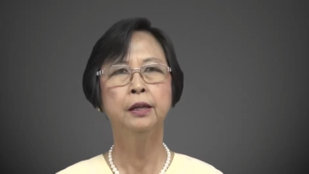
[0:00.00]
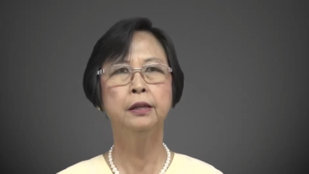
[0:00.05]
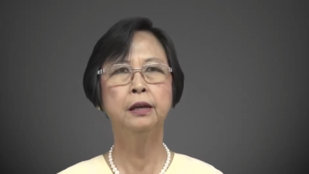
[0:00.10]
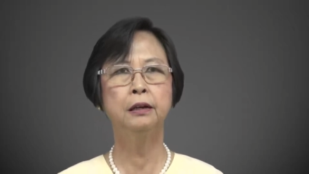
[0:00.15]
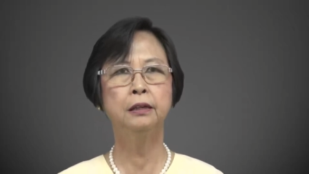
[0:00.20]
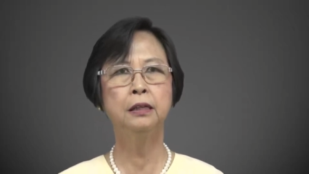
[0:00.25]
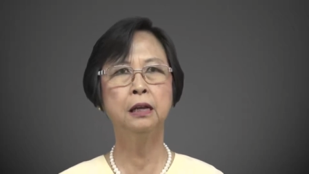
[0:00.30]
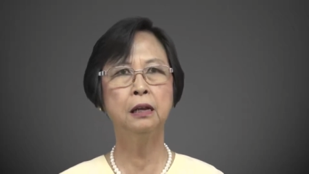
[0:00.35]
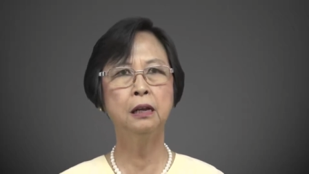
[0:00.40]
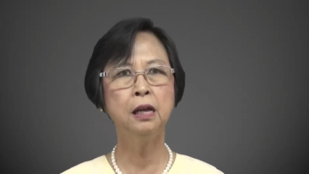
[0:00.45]
They
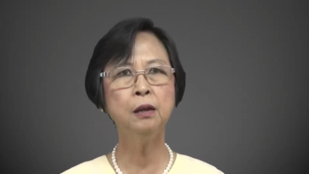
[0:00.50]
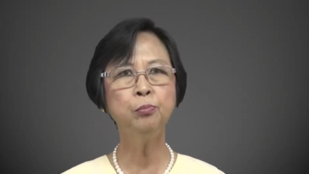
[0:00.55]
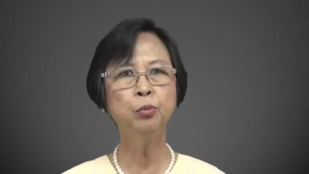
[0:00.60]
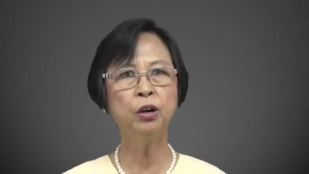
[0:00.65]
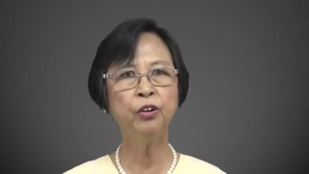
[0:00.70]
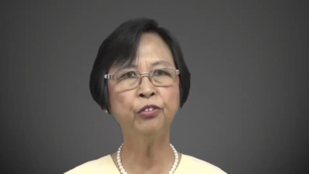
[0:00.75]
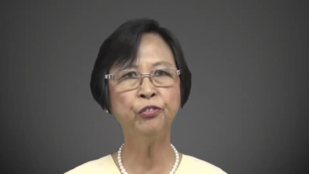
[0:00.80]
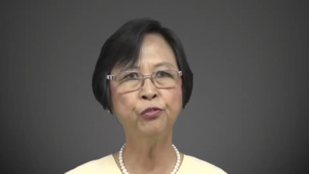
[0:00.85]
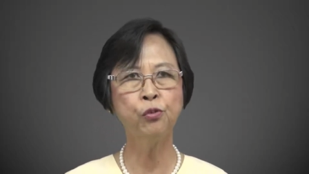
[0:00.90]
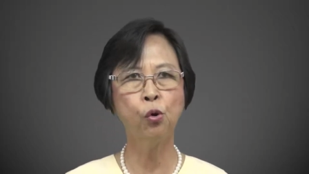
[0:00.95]
are the
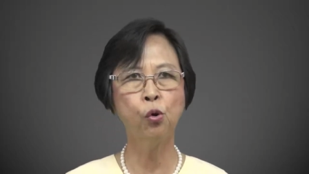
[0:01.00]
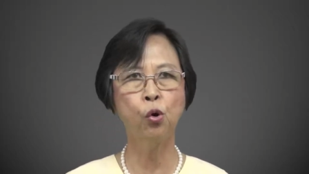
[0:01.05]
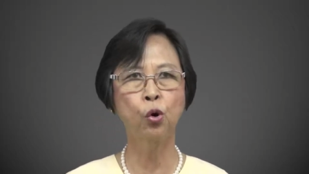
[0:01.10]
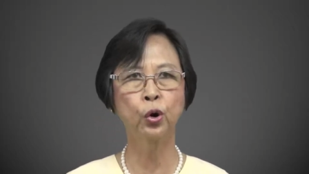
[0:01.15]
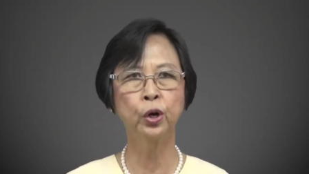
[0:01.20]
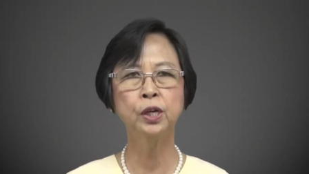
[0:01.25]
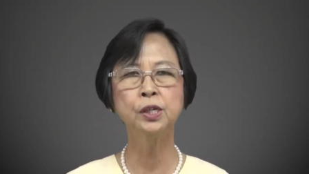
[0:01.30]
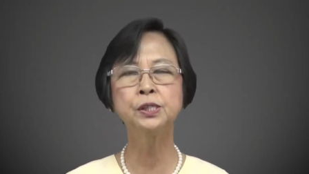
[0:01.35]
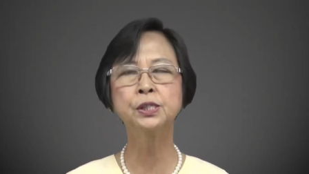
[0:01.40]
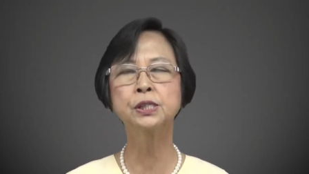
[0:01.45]
labor
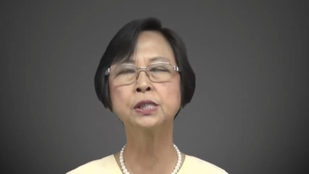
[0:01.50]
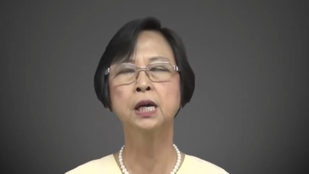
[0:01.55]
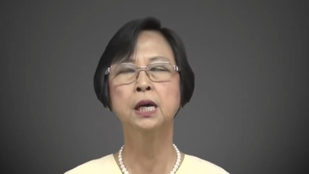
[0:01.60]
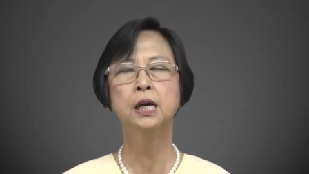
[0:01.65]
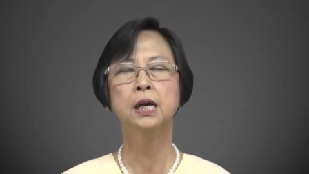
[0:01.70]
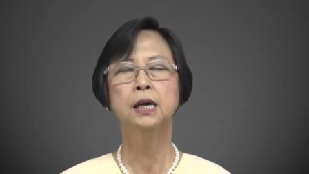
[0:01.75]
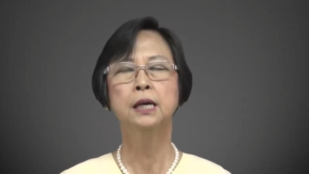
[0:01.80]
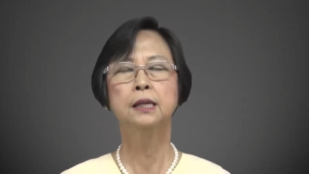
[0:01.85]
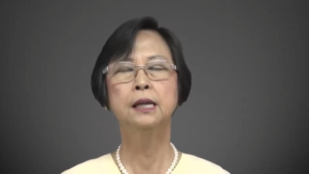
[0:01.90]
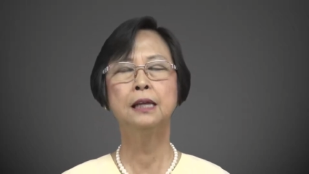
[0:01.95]
force,
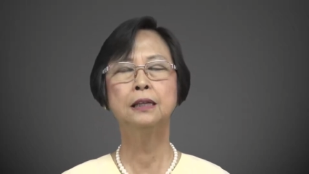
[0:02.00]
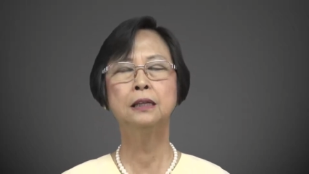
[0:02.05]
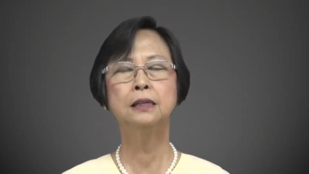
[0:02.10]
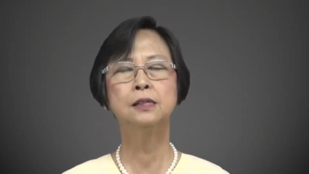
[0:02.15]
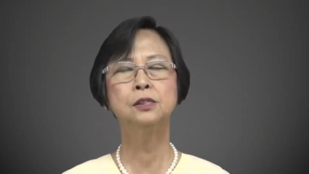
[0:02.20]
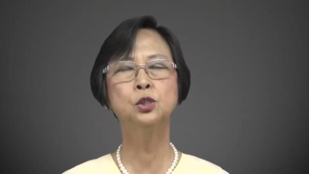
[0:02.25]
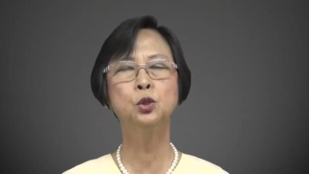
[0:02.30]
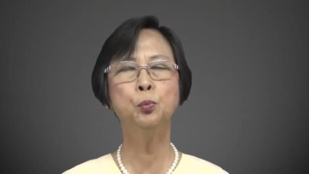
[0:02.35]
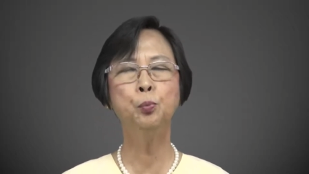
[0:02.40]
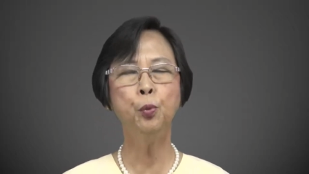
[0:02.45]
that
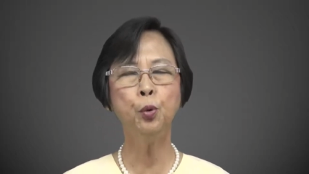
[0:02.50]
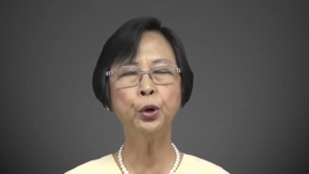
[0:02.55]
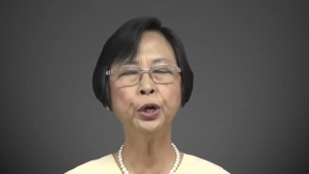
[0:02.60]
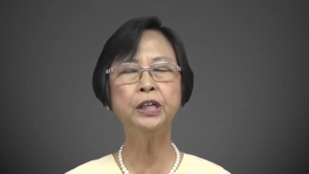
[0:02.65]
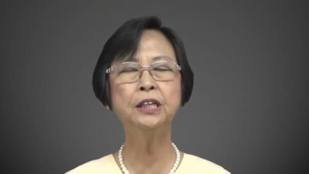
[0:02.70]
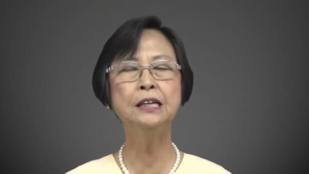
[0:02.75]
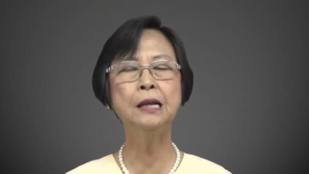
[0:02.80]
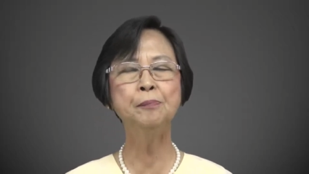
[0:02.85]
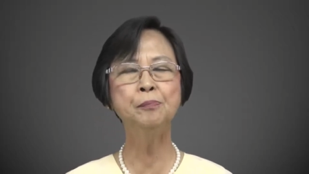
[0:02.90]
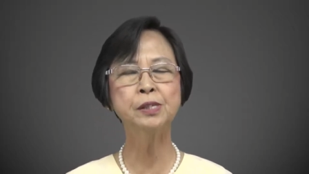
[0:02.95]

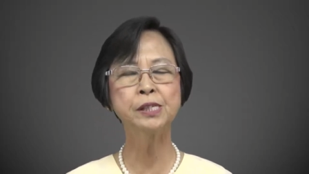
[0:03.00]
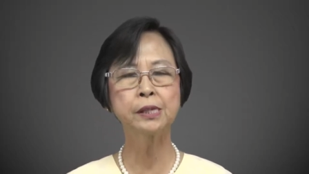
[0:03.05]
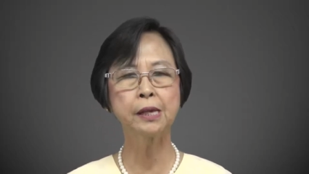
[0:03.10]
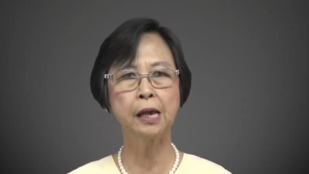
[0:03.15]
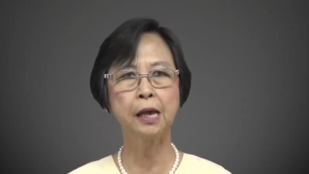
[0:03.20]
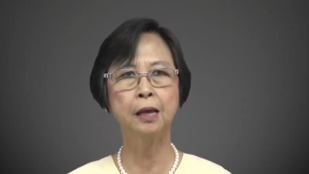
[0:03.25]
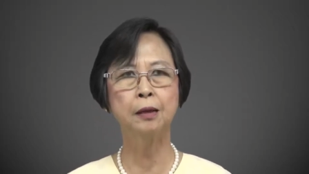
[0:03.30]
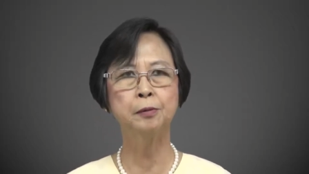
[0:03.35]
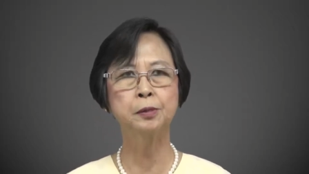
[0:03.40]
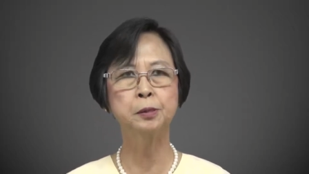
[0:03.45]
support
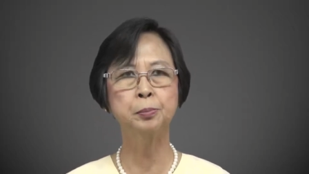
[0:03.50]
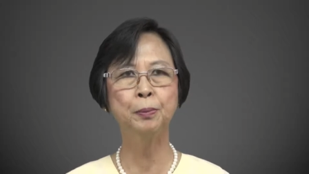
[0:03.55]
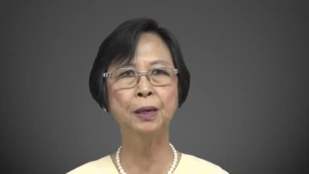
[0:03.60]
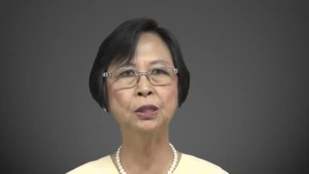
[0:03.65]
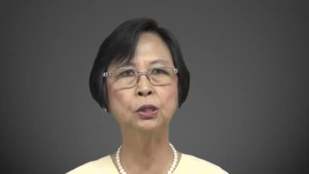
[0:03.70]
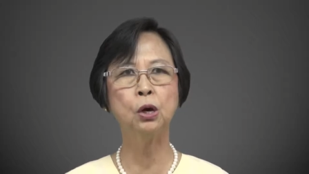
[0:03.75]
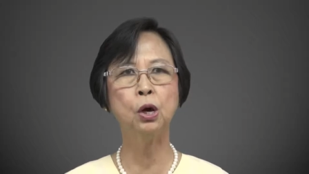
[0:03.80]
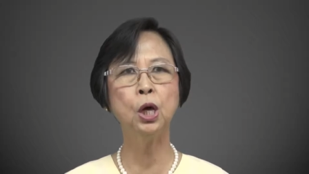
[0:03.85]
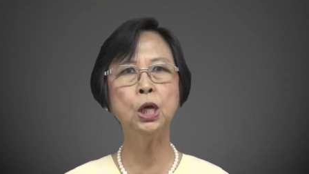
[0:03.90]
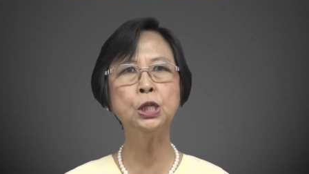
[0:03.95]
themselves
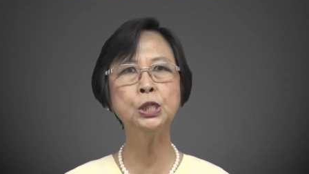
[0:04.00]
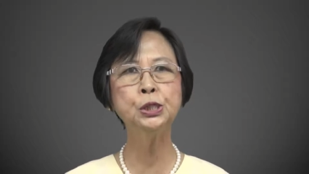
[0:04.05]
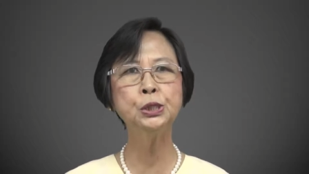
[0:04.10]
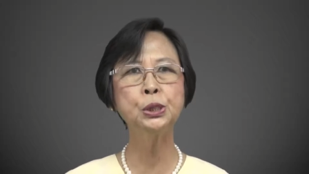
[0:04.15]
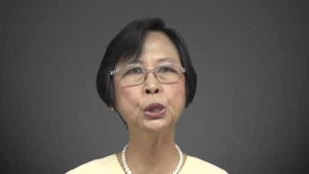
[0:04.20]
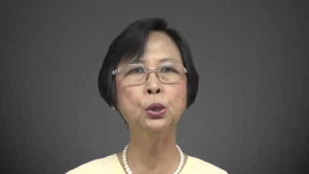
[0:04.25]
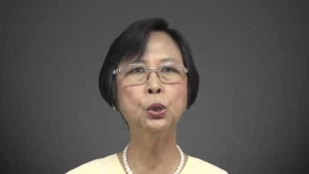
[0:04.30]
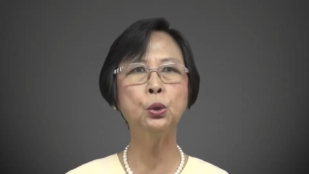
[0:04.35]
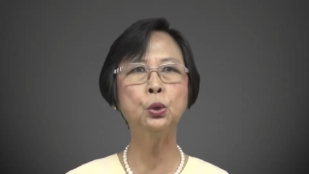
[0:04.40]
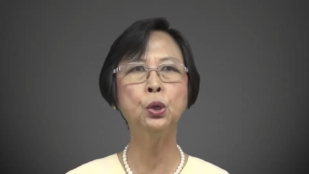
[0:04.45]
but
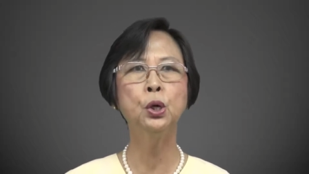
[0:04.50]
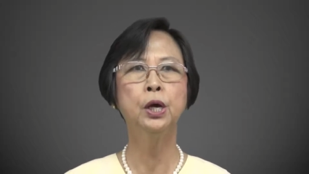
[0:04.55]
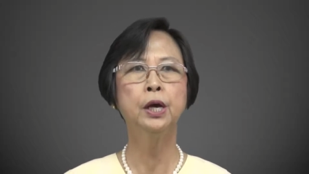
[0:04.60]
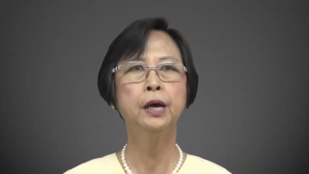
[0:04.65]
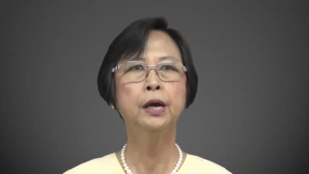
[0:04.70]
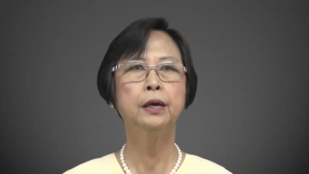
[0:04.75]
also